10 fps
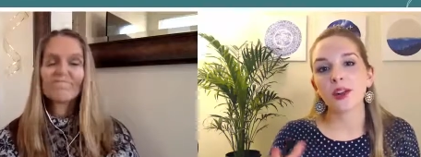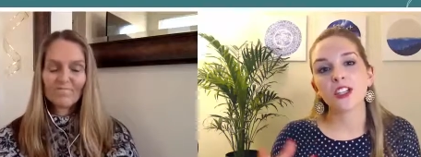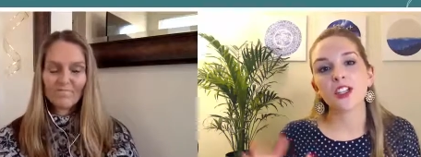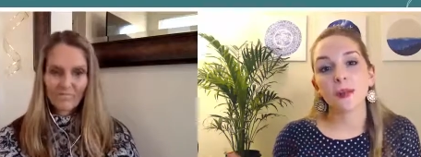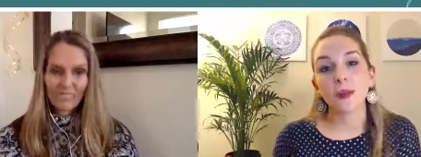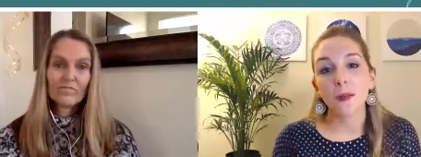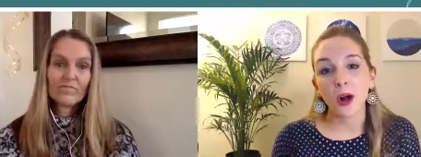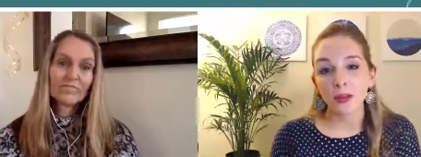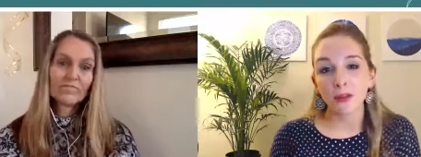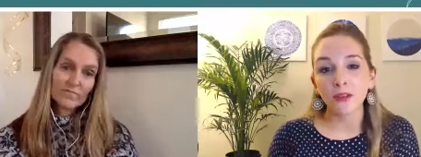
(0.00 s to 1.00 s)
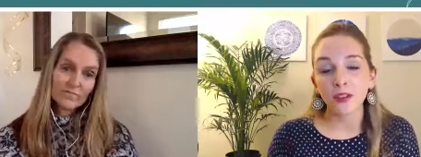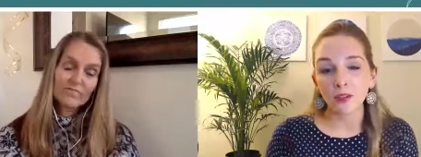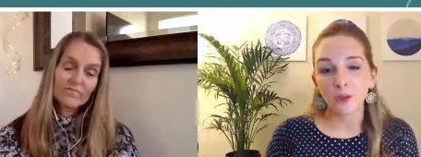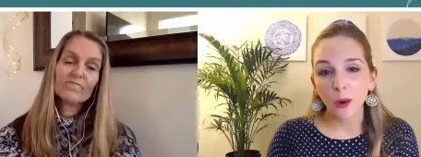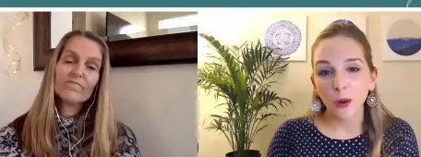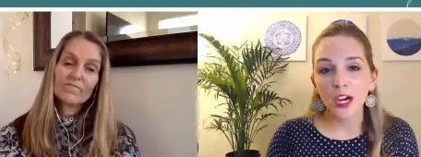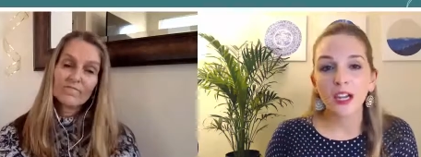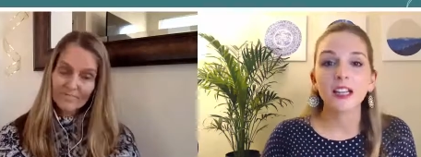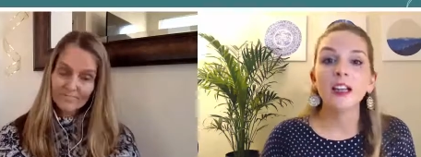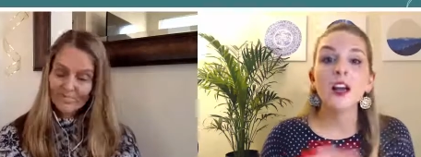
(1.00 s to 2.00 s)
Speaker 1: to treat my body moving forward and
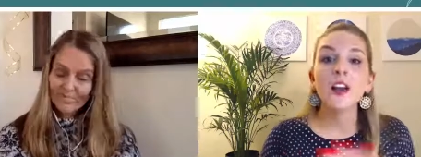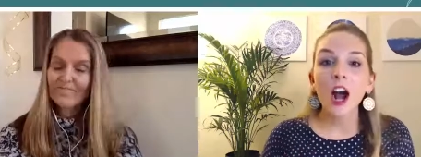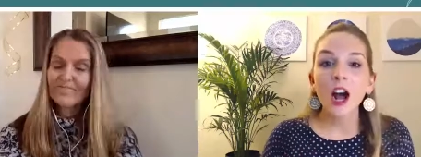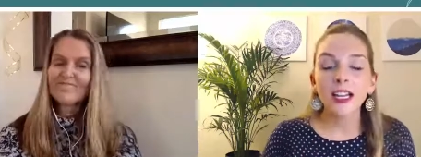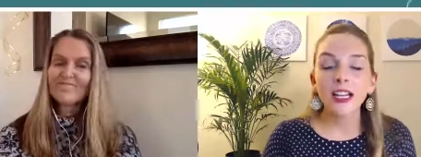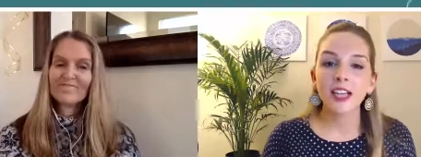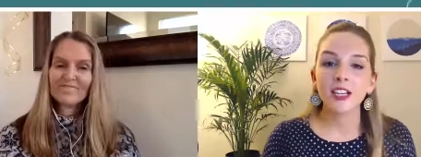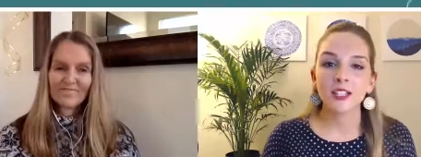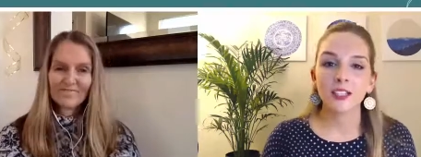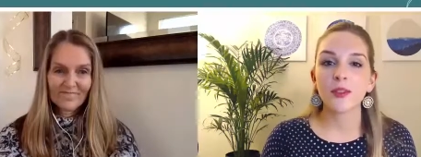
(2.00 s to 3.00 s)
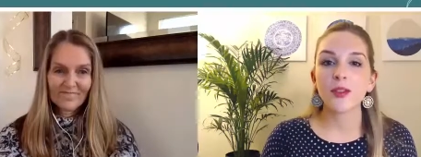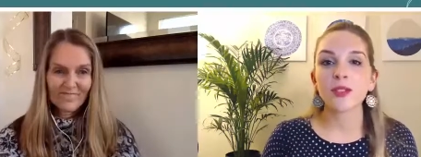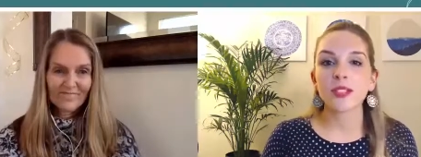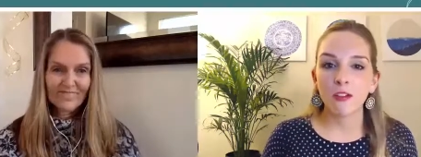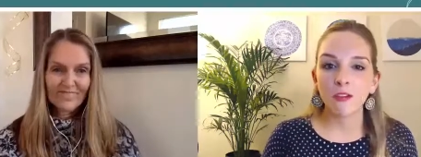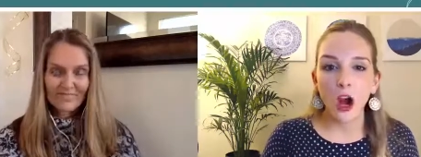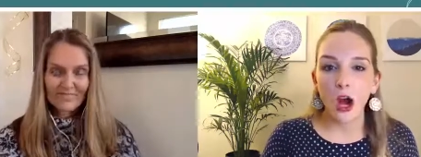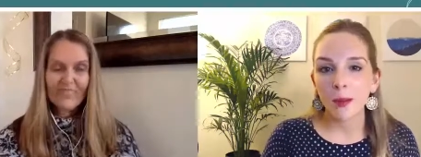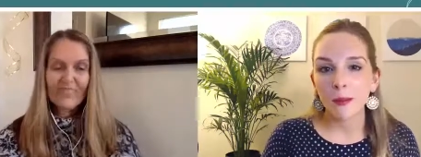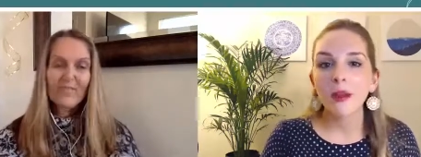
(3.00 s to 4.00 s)
not engage in some of those
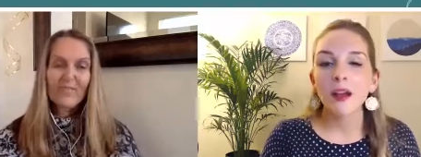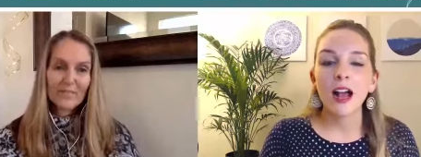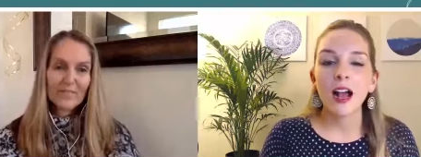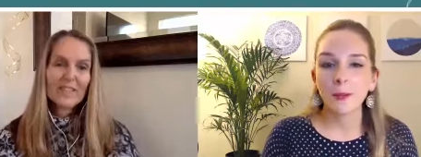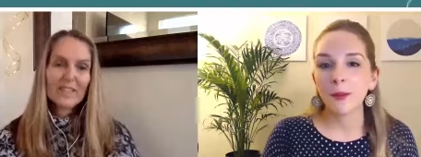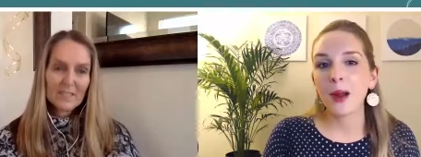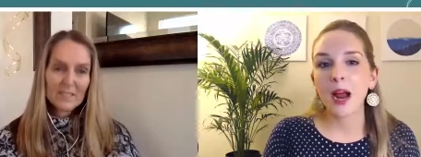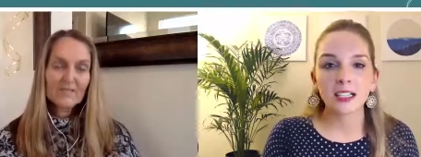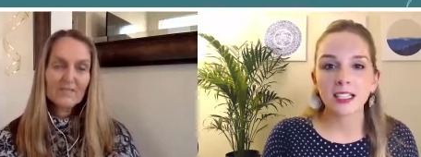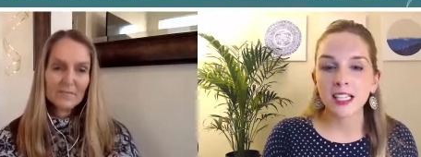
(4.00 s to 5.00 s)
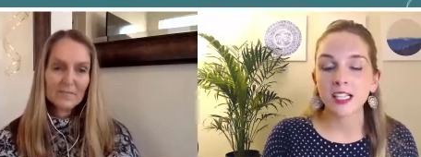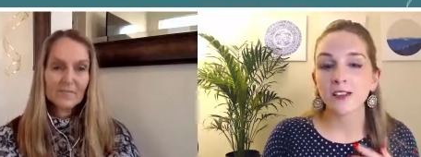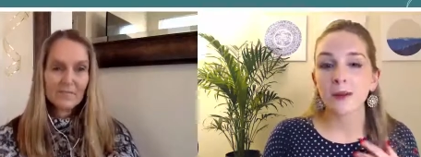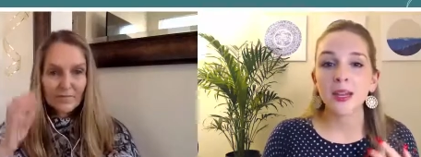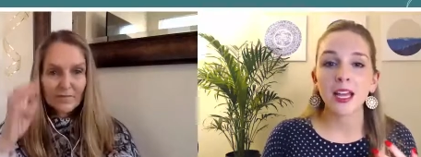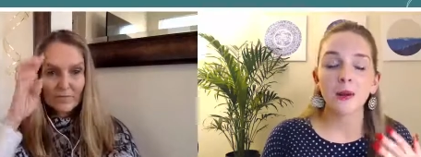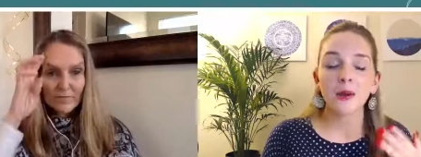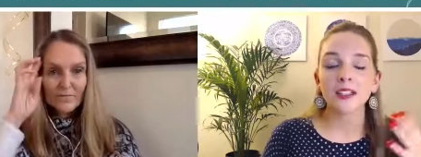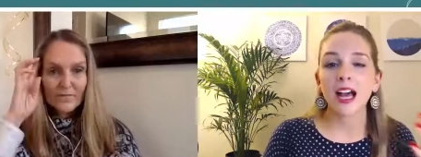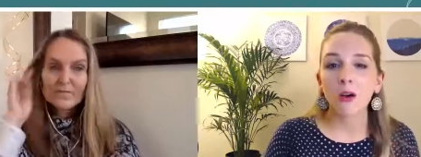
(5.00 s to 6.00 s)
self-harm uh, practices. For me, it was
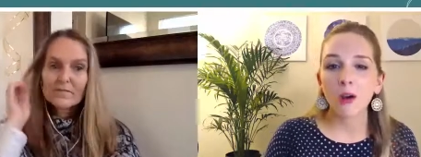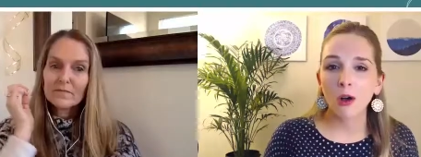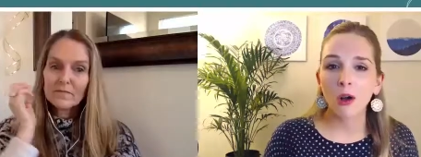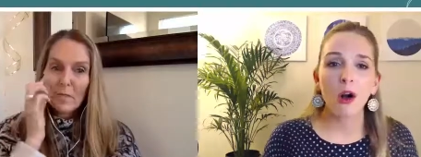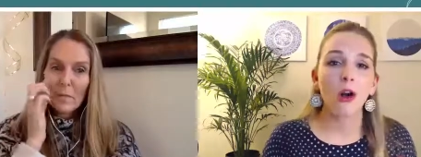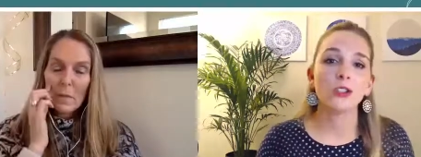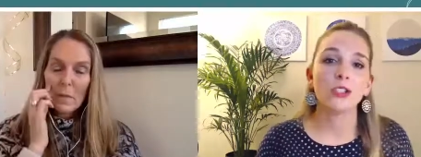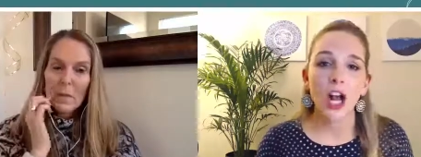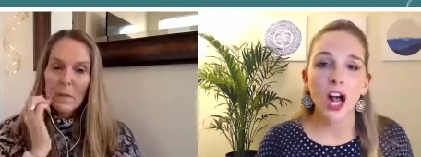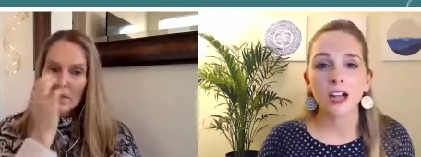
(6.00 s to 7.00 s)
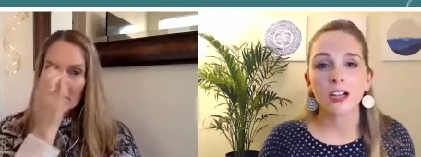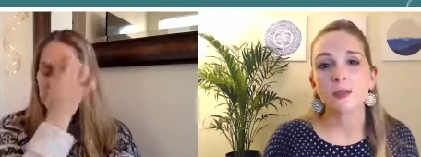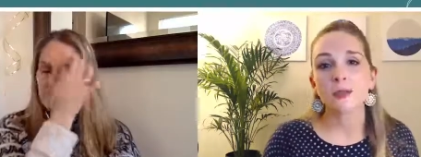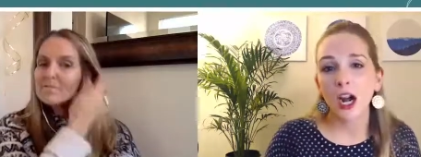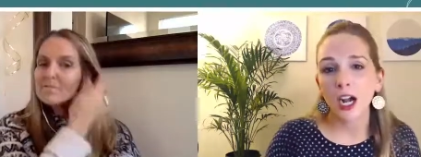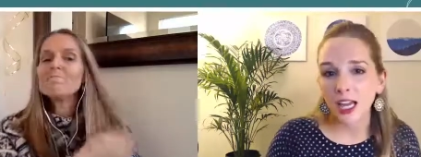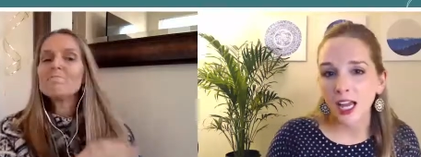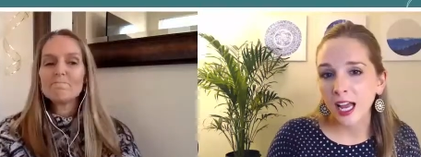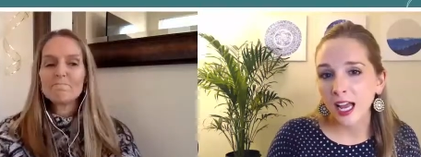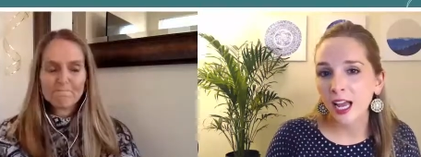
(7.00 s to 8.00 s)
alcohol, drugs,
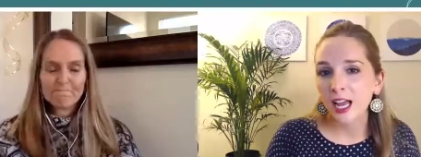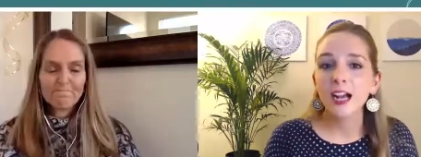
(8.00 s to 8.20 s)
partying,